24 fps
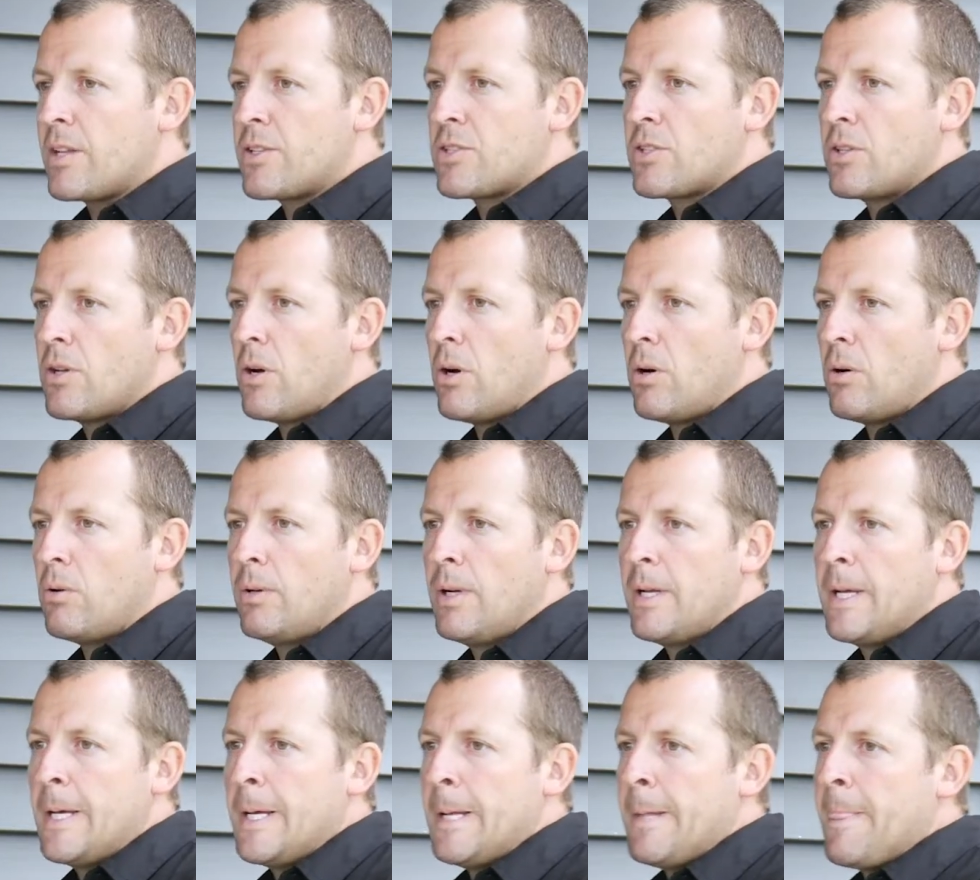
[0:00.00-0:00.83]
snow
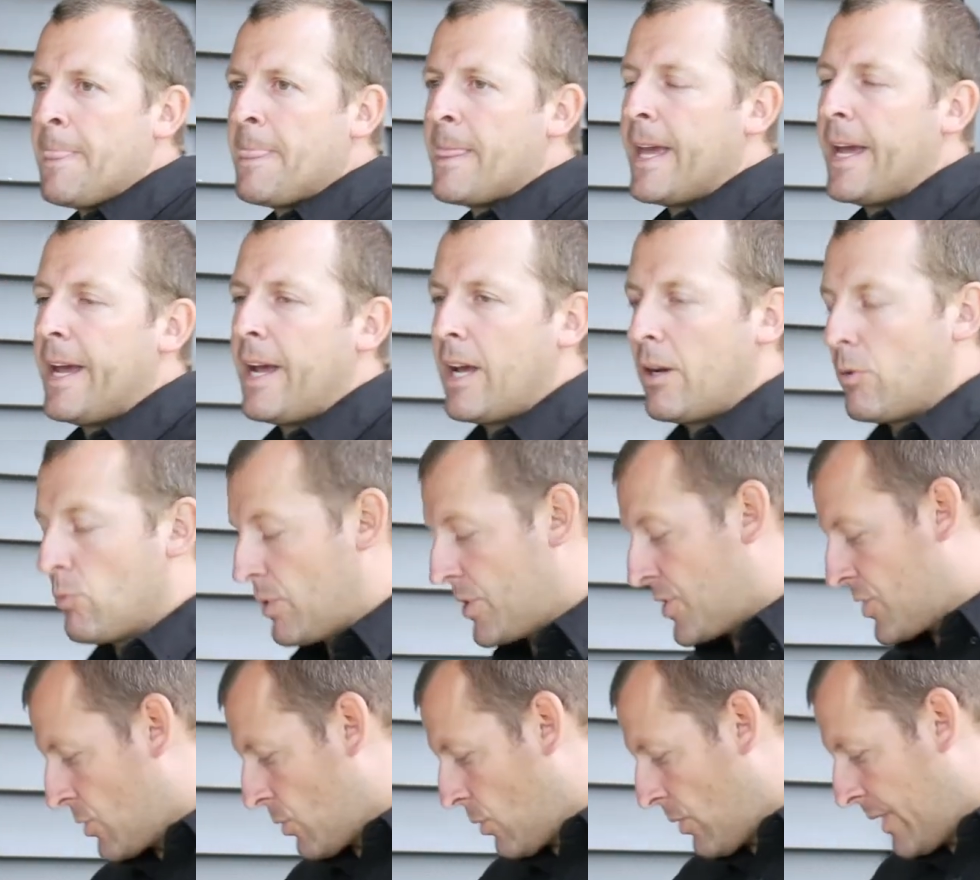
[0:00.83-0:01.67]
and
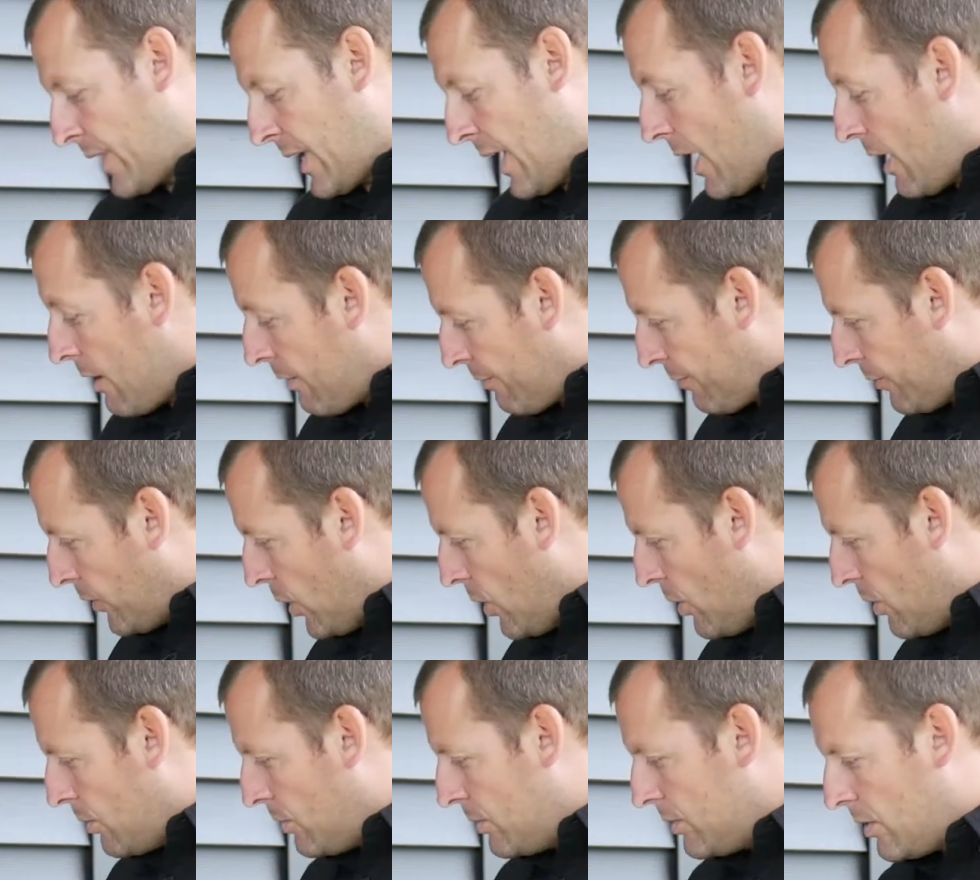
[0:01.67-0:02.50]
restore the
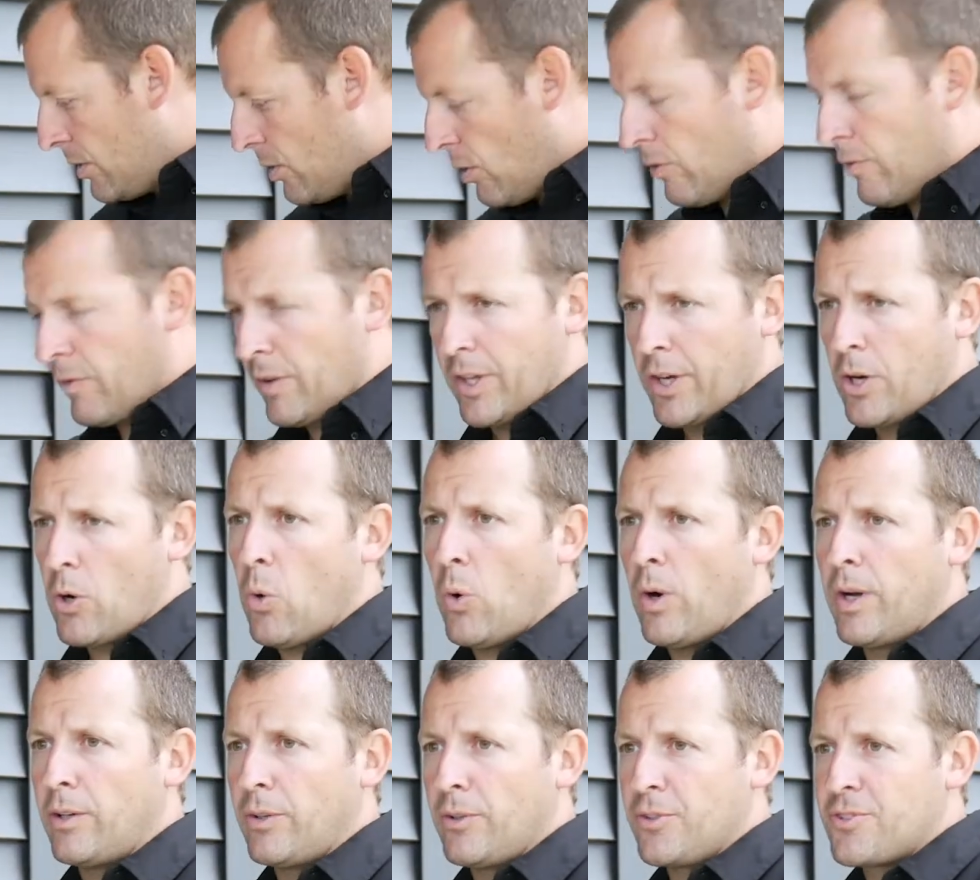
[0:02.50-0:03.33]
airflow over the
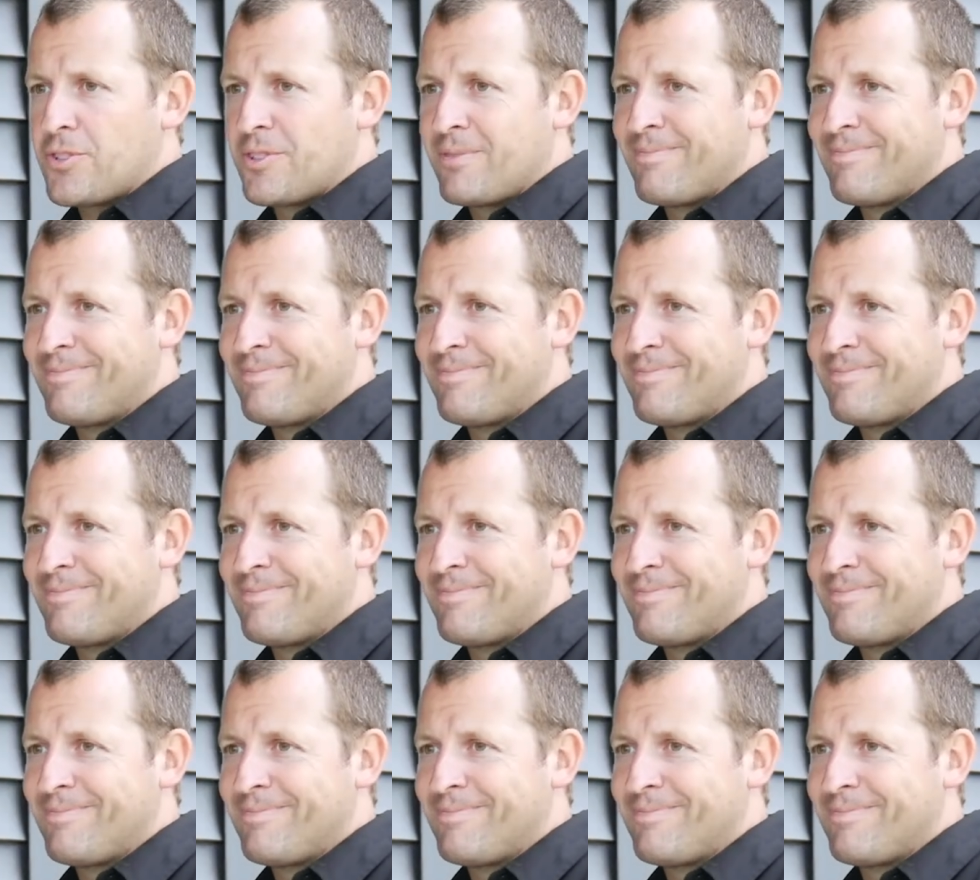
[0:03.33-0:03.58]
coils.